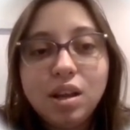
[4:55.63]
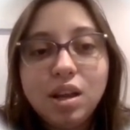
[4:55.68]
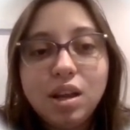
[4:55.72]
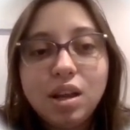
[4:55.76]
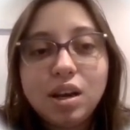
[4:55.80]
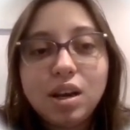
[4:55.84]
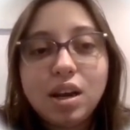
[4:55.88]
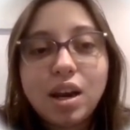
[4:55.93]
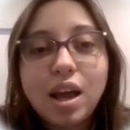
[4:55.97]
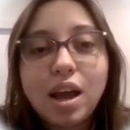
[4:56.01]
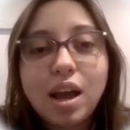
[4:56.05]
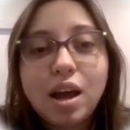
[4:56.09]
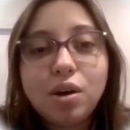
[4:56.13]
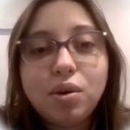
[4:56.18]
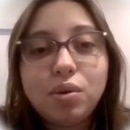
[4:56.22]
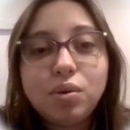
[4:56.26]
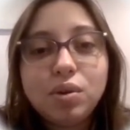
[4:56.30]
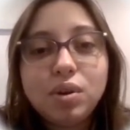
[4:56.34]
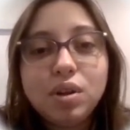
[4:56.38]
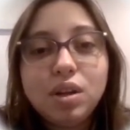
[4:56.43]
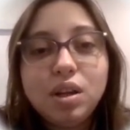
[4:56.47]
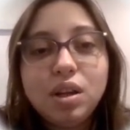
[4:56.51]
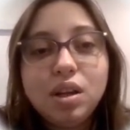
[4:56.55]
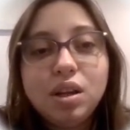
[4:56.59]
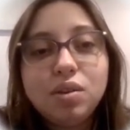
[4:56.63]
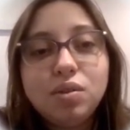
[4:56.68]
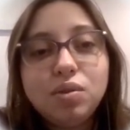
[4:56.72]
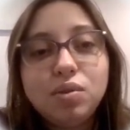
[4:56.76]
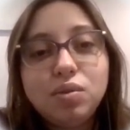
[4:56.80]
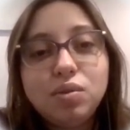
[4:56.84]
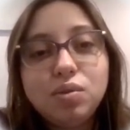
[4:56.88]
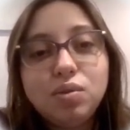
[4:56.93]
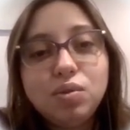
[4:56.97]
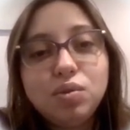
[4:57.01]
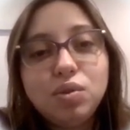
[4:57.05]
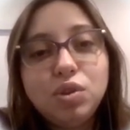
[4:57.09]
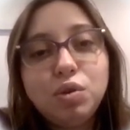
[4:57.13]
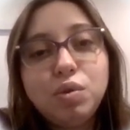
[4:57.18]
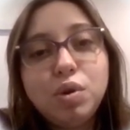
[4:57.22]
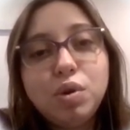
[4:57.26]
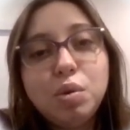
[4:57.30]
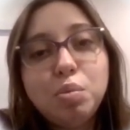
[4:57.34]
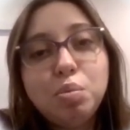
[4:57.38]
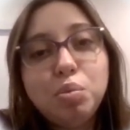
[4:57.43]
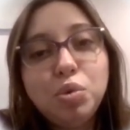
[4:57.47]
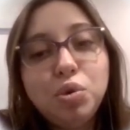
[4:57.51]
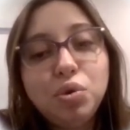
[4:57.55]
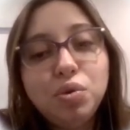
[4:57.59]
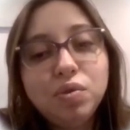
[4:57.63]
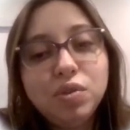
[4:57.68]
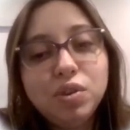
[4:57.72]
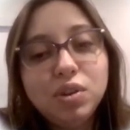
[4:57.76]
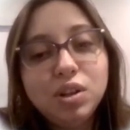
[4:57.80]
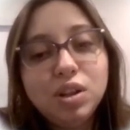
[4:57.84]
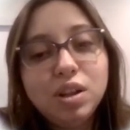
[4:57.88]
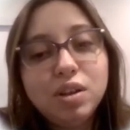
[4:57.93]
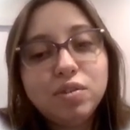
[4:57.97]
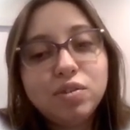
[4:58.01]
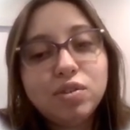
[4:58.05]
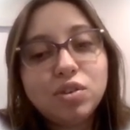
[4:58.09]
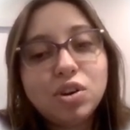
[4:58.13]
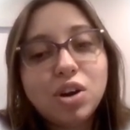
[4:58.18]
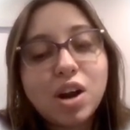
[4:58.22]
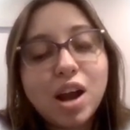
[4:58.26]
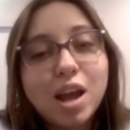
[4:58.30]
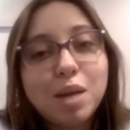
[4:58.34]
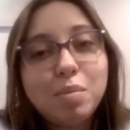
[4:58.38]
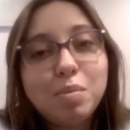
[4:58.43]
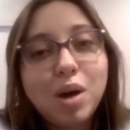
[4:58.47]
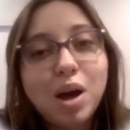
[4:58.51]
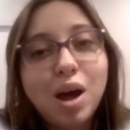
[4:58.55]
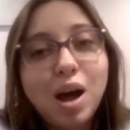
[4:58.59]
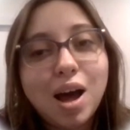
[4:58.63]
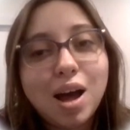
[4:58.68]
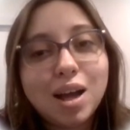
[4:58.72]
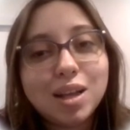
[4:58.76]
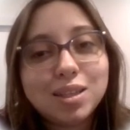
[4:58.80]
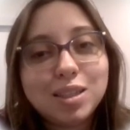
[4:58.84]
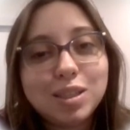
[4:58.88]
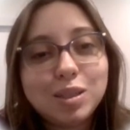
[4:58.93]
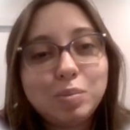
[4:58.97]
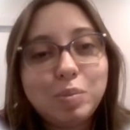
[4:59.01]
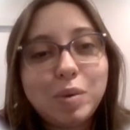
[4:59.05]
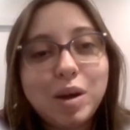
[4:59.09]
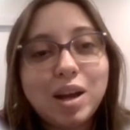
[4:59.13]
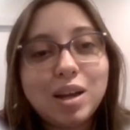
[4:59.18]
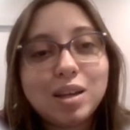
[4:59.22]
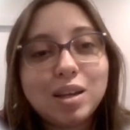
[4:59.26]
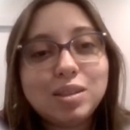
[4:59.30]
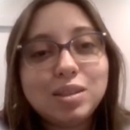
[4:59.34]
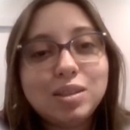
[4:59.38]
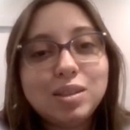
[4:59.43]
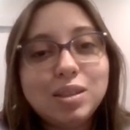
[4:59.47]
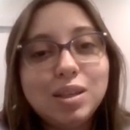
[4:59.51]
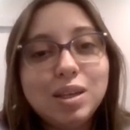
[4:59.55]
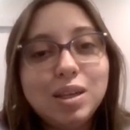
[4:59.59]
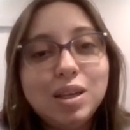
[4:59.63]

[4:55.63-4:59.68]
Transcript: Now, the removal of crime hotspots